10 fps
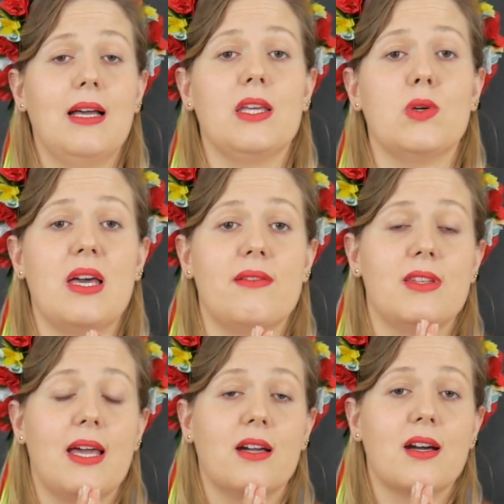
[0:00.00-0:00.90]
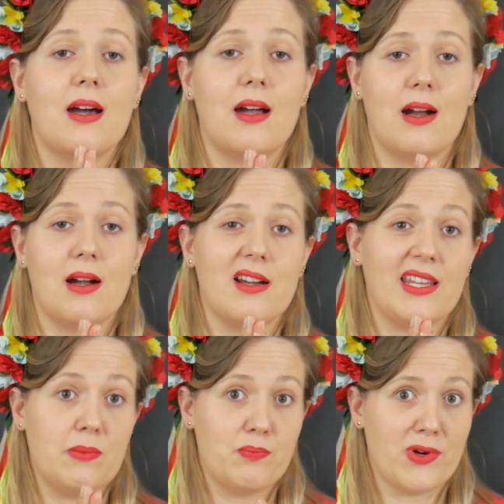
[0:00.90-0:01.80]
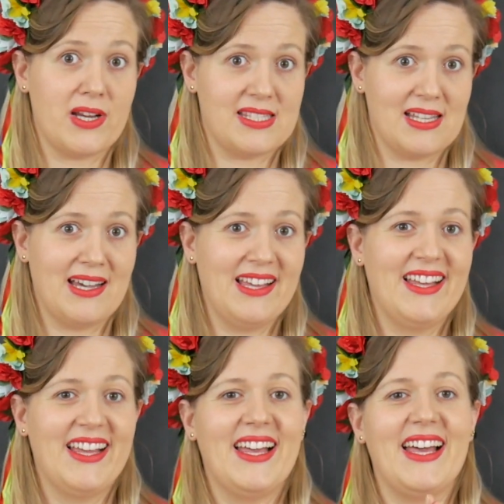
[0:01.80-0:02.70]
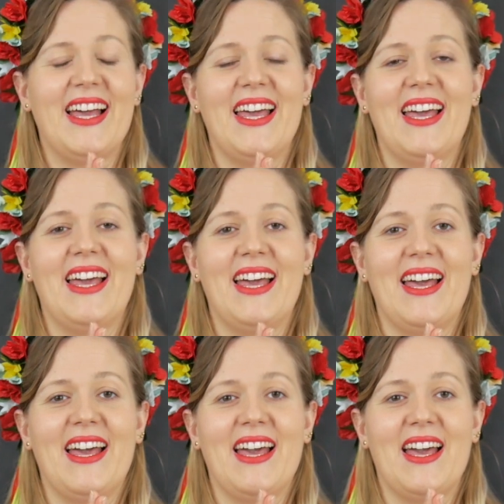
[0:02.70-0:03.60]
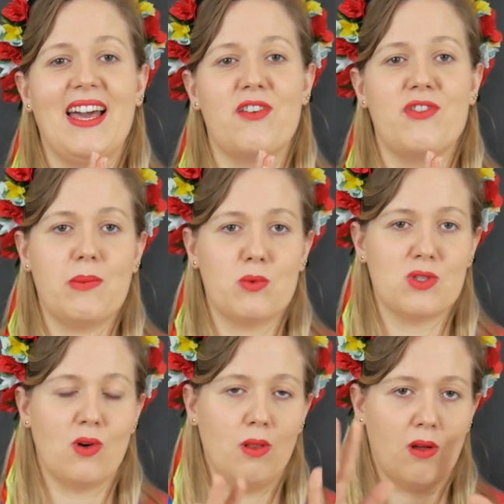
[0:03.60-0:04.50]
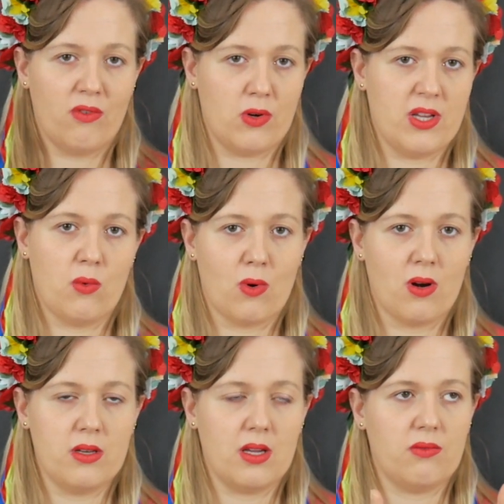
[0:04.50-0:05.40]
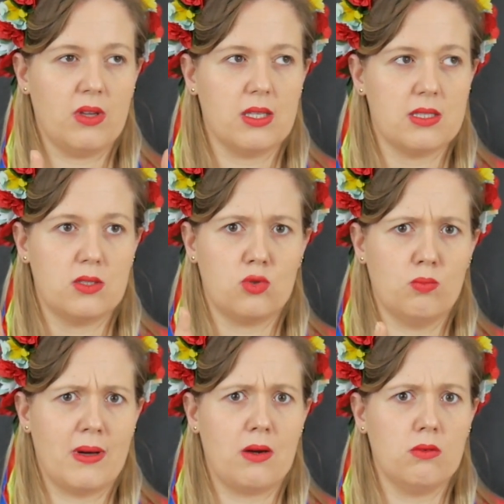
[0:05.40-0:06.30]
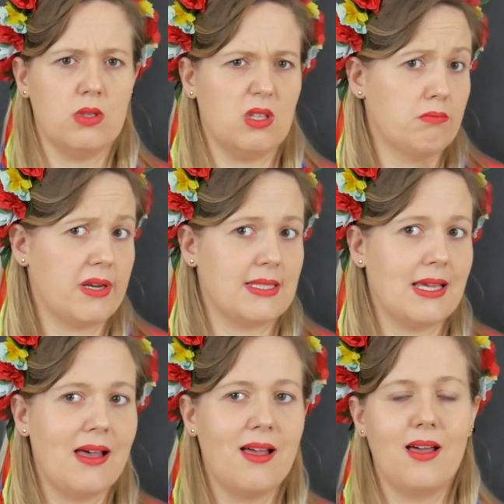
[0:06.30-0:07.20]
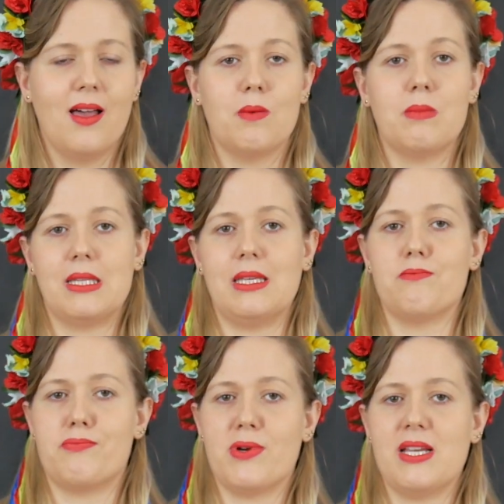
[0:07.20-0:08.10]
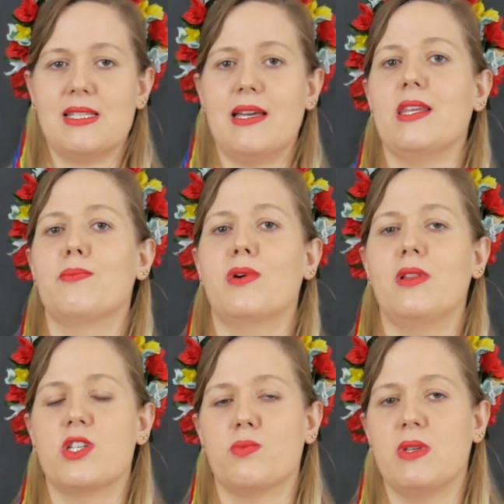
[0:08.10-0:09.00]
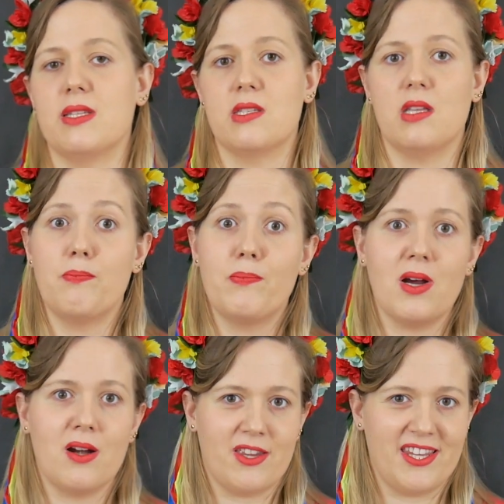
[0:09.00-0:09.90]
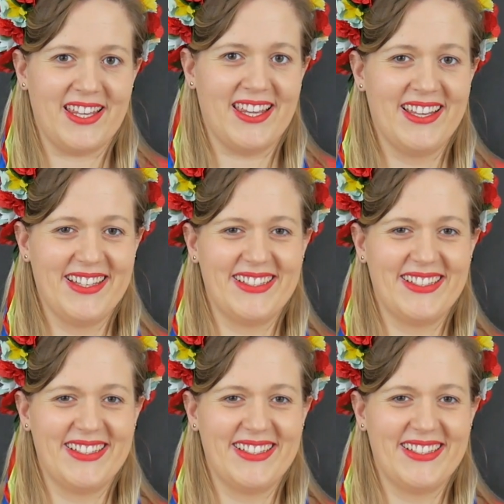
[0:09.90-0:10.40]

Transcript: You have the car Impreza, famous all over the world. I think it's Subaru Impreza. But Impreza in Polish means the party.